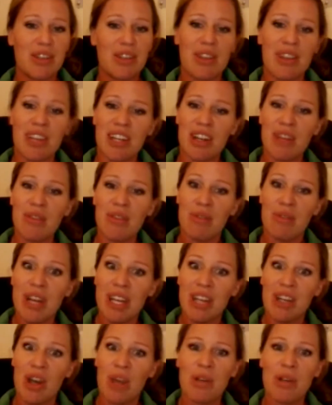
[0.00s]
so they don't
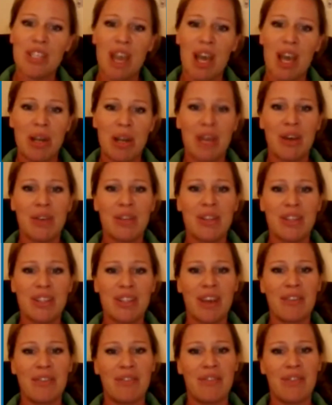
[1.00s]
really know what's happening on
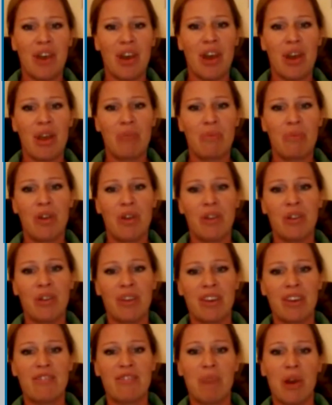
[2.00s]
the
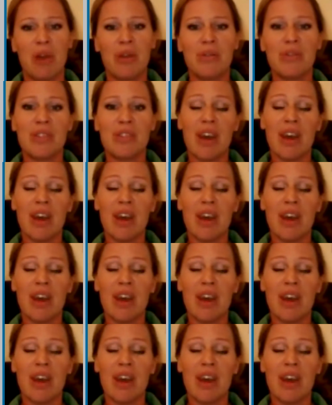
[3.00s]
dive boat.